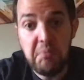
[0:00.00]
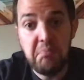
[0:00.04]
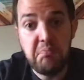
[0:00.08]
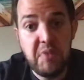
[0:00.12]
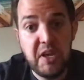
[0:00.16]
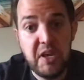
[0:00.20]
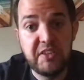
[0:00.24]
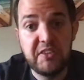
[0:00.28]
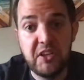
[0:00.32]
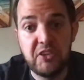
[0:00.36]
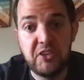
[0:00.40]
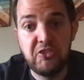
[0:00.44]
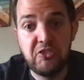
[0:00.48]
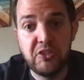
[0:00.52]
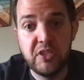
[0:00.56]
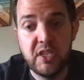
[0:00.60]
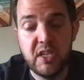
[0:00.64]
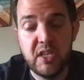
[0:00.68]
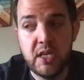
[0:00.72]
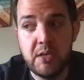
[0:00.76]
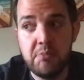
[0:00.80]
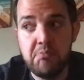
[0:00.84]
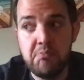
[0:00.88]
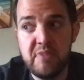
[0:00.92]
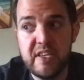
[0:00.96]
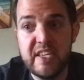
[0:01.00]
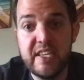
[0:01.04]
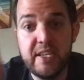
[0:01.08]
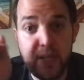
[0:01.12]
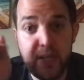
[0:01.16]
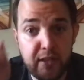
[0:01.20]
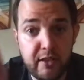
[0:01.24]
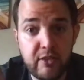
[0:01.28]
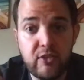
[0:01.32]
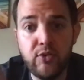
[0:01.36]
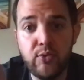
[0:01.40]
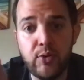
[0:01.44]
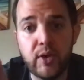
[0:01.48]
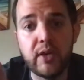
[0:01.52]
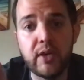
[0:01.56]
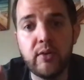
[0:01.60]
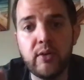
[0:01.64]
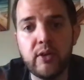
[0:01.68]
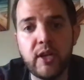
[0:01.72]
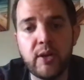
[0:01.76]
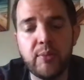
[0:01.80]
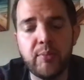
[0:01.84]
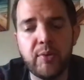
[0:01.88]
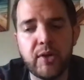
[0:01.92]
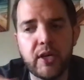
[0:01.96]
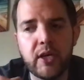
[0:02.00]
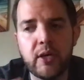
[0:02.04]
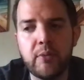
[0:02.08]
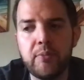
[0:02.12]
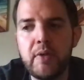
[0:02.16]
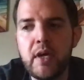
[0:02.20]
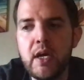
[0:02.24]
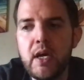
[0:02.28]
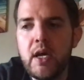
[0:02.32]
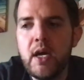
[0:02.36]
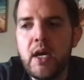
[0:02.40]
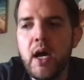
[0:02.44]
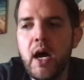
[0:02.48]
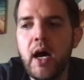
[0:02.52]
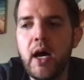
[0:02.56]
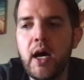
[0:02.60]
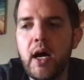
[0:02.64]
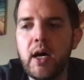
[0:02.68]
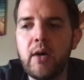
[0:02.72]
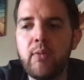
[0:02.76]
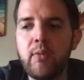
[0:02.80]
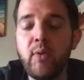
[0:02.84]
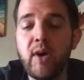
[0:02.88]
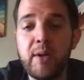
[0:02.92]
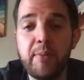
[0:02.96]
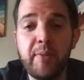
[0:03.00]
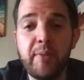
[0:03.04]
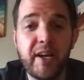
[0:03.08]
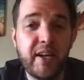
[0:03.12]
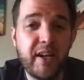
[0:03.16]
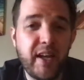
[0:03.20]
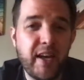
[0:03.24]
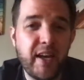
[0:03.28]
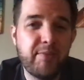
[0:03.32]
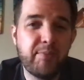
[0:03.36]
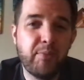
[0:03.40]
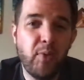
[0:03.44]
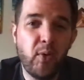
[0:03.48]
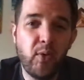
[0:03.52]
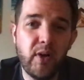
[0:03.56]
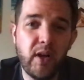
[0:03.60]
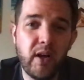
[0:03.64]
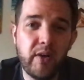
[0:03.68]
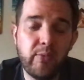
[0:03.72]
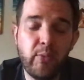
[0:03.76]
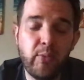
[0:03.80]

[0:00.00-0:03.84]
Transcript: essentially gets to equilibrium, what am I going to have more of?